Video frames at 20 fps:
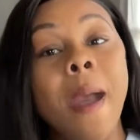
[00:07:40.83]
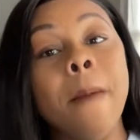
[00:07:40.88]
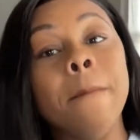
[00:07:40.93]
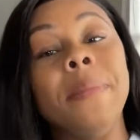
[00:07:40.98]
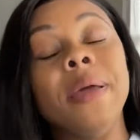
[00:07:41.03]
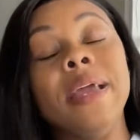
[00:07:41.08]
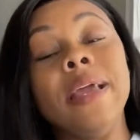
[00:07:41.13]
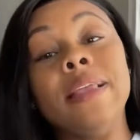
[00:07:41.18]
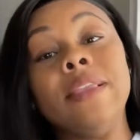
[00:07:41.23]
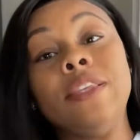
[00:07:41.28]

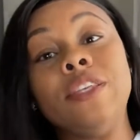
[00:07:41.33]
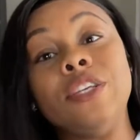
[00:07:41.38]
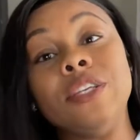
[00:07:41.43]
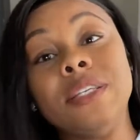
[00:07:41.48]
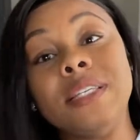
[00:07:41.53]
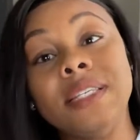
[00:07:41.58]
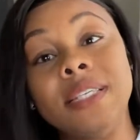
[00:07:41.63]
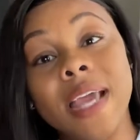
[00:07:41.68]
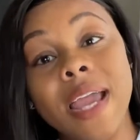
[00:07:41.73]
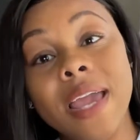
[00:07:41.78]
But to
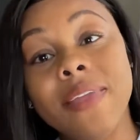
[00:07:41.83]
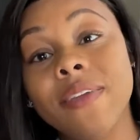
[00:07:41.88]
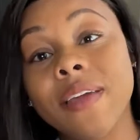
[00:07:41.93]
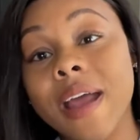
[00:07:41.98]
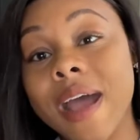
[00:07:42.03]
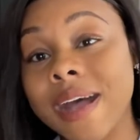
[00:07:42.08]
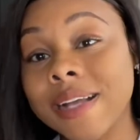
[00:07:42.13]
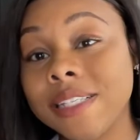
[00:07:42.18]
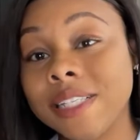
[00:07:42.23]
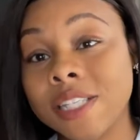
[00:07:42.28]
say that
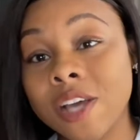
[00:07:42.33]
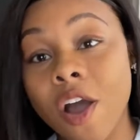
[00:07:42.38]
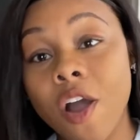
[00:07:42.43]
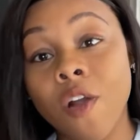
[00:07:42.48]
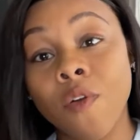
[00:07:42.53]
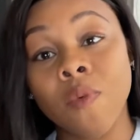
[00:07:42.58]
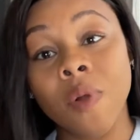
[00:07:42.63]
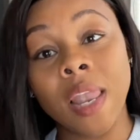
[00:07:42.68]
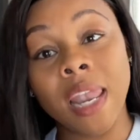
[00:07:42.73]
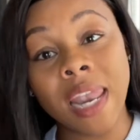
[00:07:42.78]
I saw a
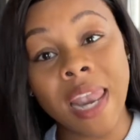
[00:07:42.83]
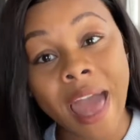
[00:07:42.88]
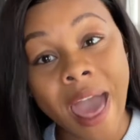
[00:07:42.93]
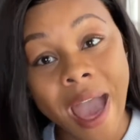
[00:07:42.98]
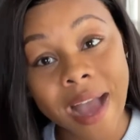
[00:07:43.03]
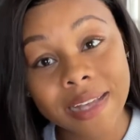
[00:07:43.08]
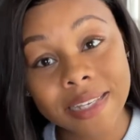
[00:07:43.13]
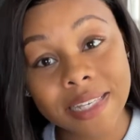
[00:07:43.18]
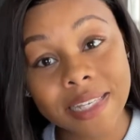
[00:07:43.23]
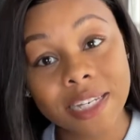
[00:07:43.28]

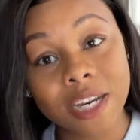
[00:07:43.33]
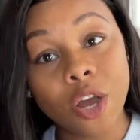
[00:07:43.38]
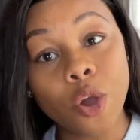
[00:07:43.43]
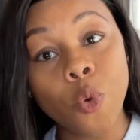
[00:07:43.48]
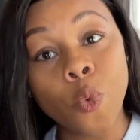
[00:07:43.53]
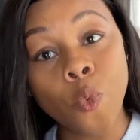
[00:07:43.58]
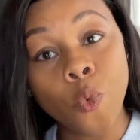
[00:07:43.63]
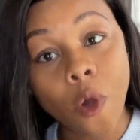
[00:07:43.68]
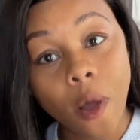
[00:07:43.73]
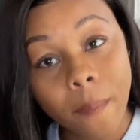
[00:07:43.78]
relaxed
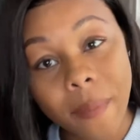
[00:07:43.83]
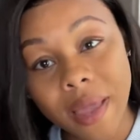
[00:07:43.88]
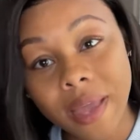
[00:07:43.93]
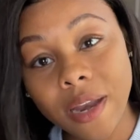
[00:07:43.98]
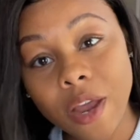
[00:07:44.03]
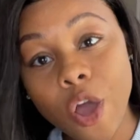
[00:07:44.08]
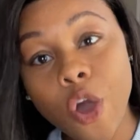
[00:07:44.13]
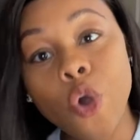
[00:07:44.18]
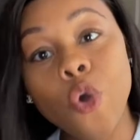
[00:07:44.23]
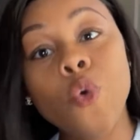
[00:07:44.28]
woman
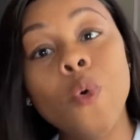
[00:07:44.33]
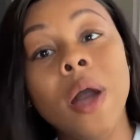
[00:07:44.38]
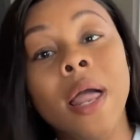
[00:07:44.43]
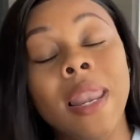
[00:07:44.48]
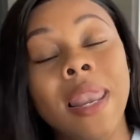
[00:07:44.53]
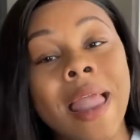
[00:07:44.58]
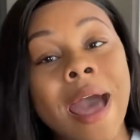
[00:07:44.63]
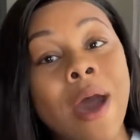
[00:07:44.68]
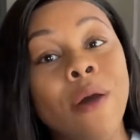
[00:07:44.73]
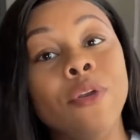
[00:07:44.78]
who
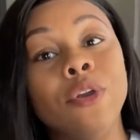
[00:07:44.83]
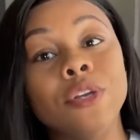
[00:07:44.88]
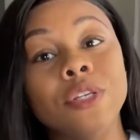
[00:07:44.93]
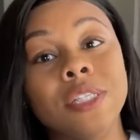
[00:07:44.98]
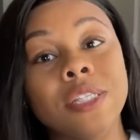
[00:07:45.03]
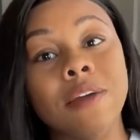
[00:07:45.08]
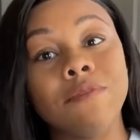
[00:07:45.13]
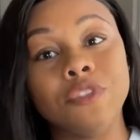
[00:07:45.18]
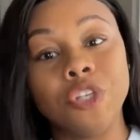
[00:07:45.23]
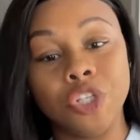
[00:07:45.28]
allowed
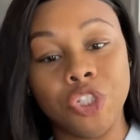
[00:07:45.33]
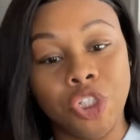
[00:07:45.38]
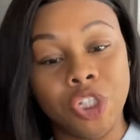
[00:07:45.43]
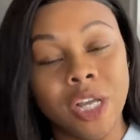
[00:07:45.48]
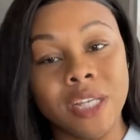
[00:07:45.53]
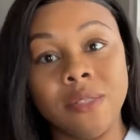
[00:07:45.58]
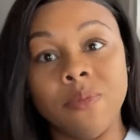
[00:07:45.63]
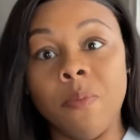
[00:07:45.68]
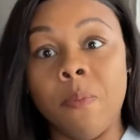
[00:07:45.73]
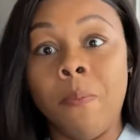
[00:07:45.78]
herself to
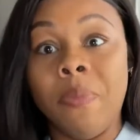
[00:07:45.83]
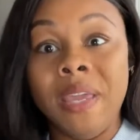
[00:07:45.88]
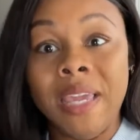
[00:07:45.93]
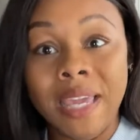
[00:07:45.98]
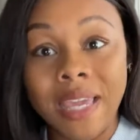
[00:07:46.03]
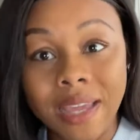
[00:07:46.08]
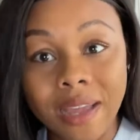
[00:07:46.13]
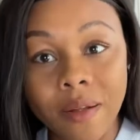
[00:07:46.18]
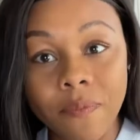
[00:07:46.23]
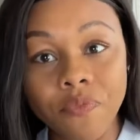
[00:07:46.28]
just
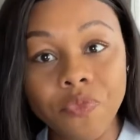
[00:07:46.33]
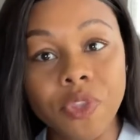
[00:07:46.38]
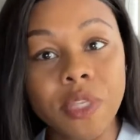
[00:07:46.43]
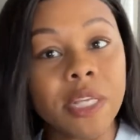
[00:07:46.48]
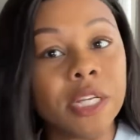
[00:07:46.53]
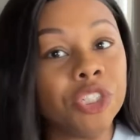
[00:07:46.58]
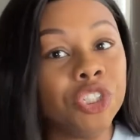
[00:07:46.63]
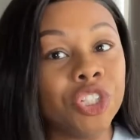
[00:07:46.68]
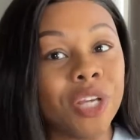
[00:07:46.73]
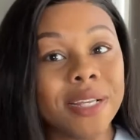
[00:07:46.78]
be,
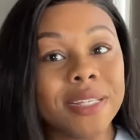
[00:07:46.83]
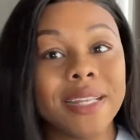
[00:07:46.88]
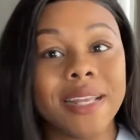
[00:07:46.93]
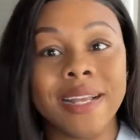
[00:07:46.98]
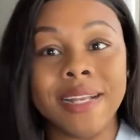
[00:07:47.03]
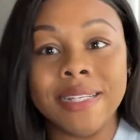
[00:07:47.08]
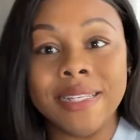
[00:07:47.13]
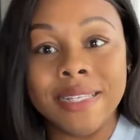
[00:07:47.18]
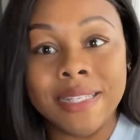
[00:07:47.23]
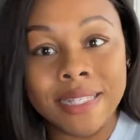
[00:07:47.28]
to just
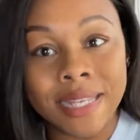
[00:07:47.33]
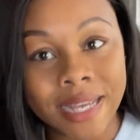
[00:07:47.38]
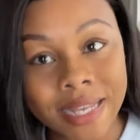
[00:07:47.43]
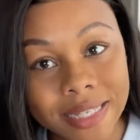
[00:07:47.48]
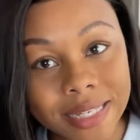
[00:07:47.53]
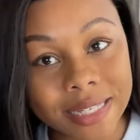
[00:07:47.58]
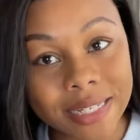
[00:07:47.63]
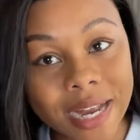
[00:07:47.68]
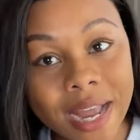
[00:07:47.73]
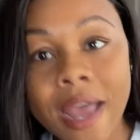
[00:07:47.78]

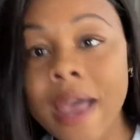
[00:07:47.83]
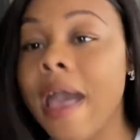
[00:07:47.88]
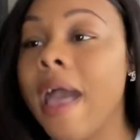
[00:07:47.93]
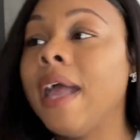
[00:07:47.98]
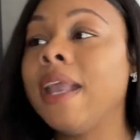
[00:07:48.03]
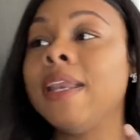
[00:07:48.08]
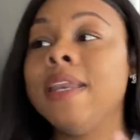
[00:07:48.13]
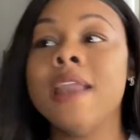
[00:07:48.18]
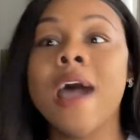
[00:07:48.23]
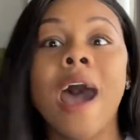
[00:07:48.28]
exist,
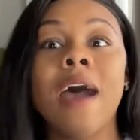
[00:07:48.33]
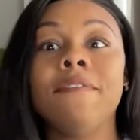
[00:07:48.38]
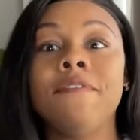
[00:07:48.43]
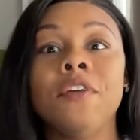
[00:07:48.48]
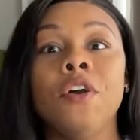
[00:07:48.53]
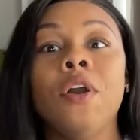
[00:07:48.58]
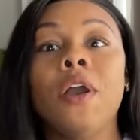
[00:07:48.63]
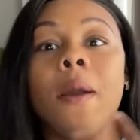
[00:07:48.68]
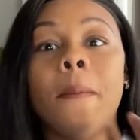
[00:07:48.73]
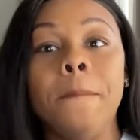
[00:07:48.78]
and not
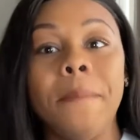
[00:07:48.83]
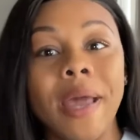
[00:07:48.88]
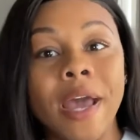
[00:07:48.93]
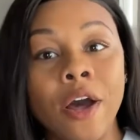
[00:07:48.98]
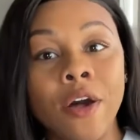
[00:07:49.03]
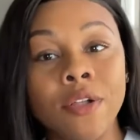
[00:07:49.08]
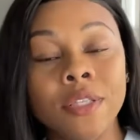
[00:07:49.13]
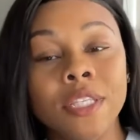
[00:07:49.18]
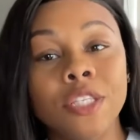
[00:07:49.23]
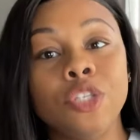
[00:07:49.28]
feel
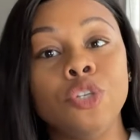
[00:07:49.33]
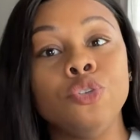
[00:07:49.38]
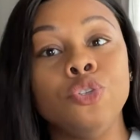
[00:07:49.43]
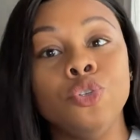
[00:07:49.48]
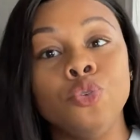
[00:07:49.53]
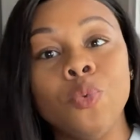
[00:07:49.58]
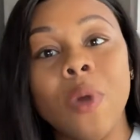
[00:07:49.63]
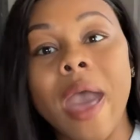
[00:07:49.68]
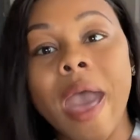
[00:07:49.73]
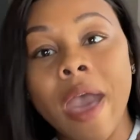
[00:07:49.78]
compelled to
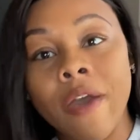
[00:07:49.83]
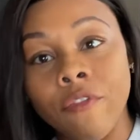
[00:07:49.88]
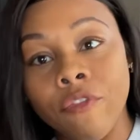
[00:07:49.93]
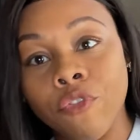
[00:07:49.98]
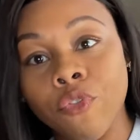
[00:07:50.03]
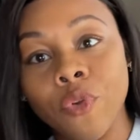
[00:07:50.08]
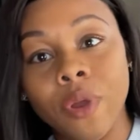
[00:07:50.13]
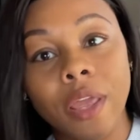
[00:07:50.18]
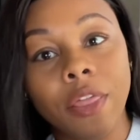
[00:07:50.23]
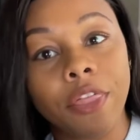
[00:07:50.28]
do
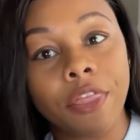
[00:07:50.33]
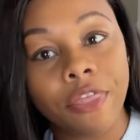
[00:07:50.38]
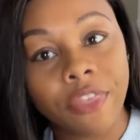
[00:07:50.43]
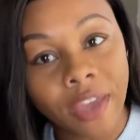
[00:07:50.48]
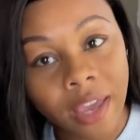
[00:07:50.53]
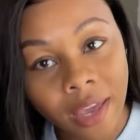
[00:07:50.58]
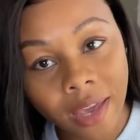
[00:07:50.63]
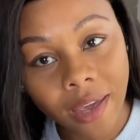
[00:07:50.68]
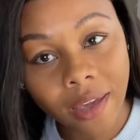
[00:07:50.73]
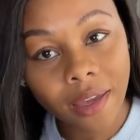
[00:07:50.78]

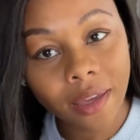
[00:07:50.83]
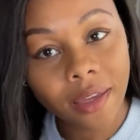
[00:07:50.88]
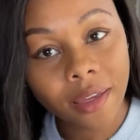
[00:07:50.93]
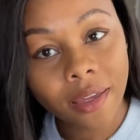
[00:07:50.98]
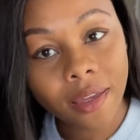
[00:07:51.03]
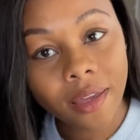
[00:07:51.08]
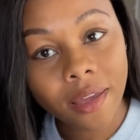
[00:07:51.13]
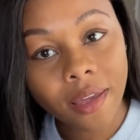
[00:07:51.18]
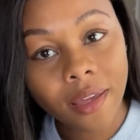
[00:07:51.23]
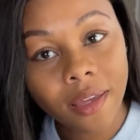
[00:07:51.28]
everything,
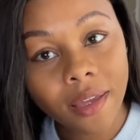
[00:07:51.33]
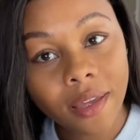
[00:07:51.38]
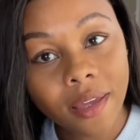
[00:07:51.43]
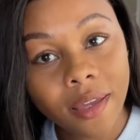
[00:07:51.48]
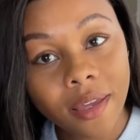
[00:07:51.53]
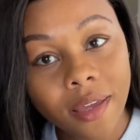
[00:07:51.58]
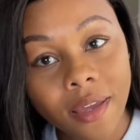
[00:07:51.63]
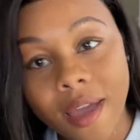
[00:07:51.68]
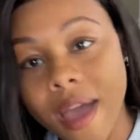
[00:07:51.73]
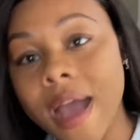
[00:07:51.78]

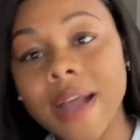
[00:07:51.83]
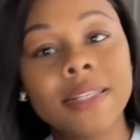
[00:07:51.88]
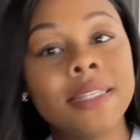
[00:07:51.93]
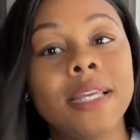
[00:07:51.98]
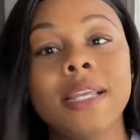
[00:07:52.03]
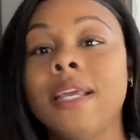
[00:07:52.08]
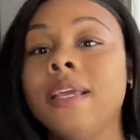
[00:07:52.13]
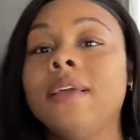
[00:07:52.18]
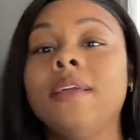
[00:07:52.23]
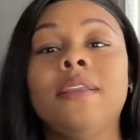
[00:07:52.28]
I
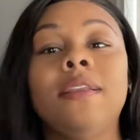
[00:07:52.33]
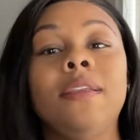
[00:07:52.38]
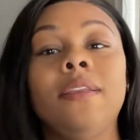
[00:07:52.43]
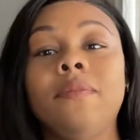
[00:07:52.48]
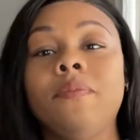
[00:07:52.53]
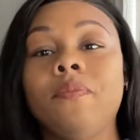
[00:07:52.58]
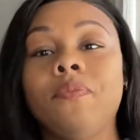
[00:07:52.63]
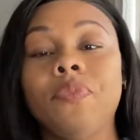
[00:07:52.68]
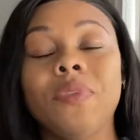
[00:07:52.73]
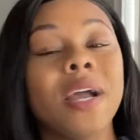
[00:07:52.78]

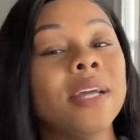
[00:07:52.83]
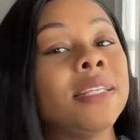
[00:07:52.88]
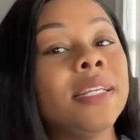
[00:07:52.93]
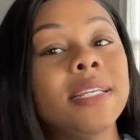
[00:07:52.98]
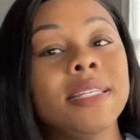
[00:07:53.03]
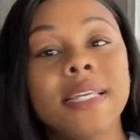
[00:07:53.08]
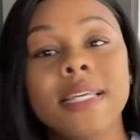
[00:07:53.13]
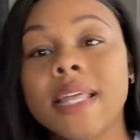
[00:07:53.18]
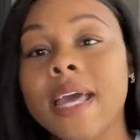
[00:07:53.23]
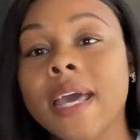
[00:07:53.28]
didn't
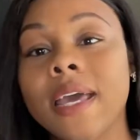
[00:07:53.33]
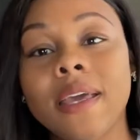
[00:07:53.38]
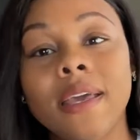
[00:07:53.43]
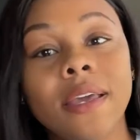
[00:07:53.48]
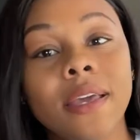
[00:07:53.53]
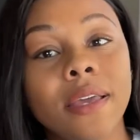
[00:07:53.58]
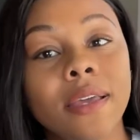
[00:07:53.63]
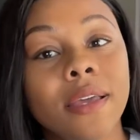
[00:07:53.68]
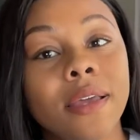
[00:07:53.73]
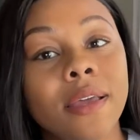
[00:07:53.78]
see that.
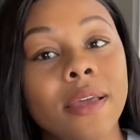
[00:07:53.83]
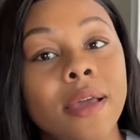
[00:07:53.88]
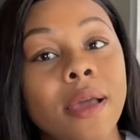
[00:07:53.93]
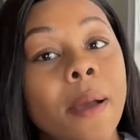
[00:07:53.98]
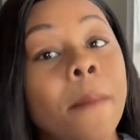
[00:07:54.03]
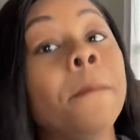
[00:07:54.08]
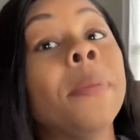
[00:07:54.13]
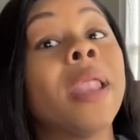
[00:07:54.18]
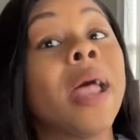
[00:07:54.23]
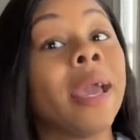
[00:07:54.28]

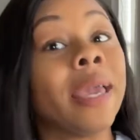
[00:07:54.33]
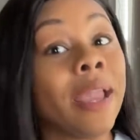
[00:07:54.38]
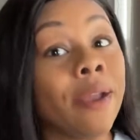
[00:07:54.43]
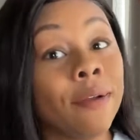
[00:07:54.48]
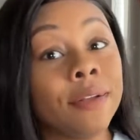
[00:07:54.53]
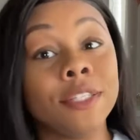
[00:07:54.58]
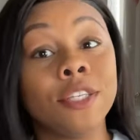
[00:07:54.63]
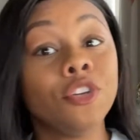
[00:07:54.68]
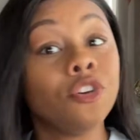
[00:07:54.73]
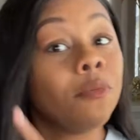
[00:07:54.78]
But I
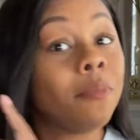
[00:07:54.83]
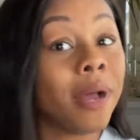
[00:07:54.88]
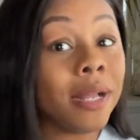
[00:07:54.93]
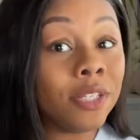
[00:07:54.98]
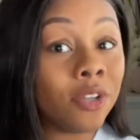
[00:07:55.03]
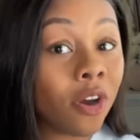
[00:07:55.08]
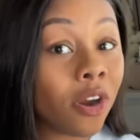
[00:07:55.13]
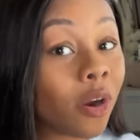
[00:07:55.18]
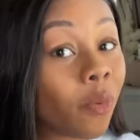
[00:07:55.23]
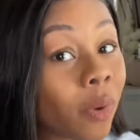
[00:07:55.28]
guarantee you my
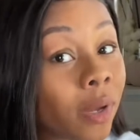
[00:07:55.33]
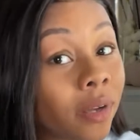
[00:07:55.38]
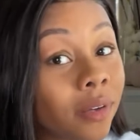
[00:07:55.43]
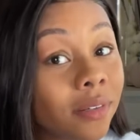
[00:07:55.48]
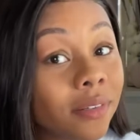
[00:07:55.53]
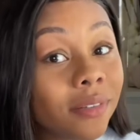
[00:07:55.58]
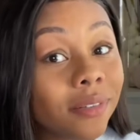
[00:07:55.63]
daughter will.